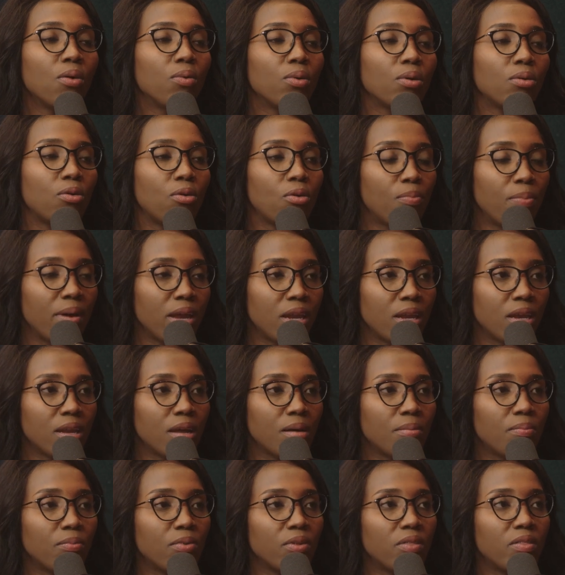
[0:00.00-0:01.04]
will open it
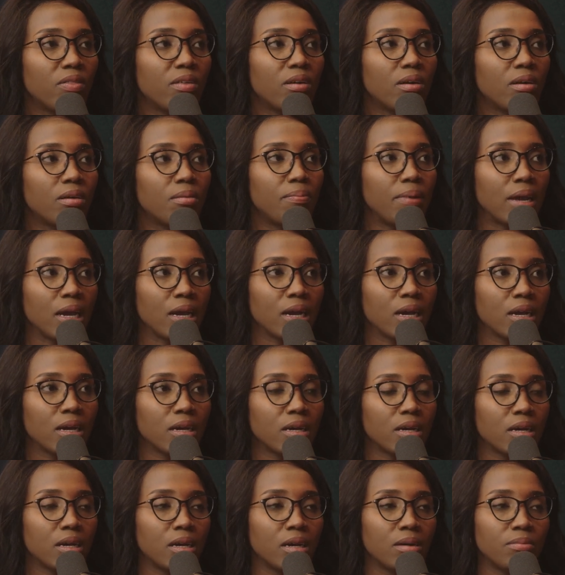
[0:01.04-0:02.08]
up with the bank,
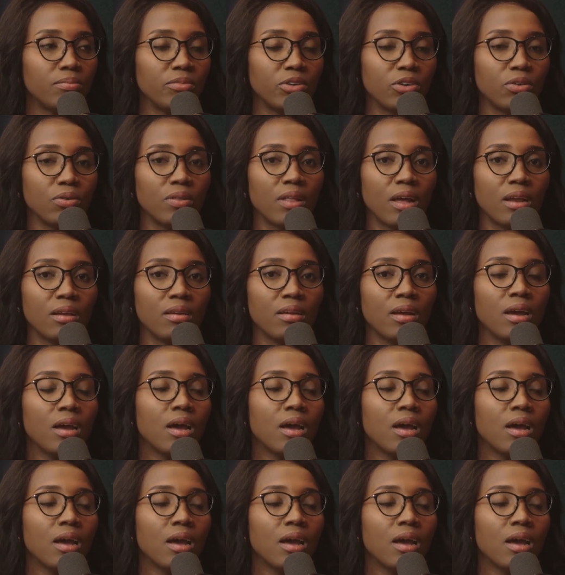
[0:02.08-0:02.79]
that